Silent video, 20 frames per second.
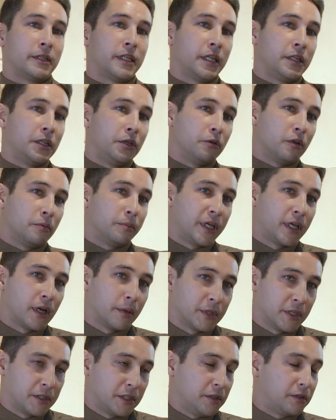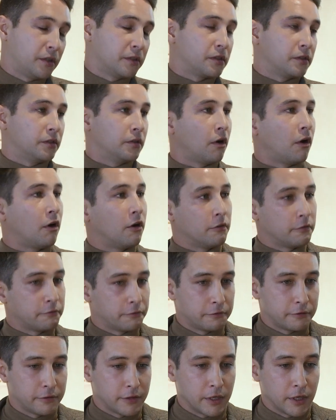then you'll become the citizen of
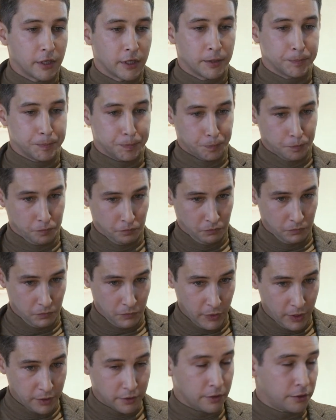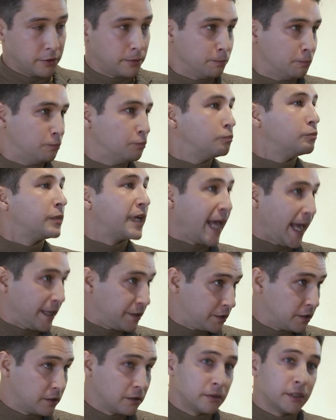the
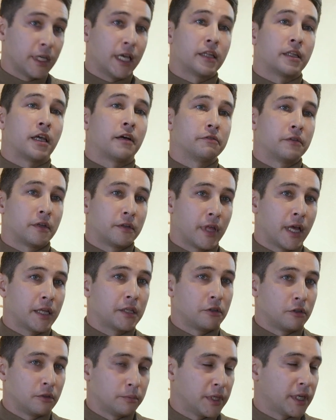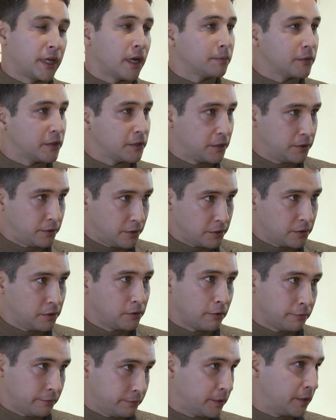canton, and after that you'll become the
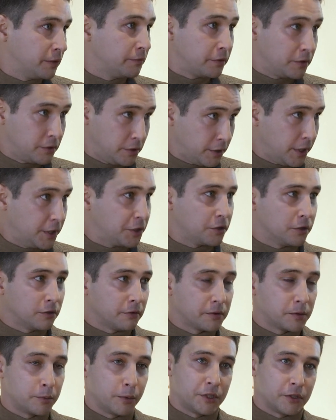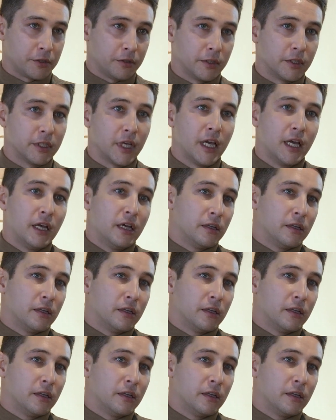citizen of Confederation of Switzerland.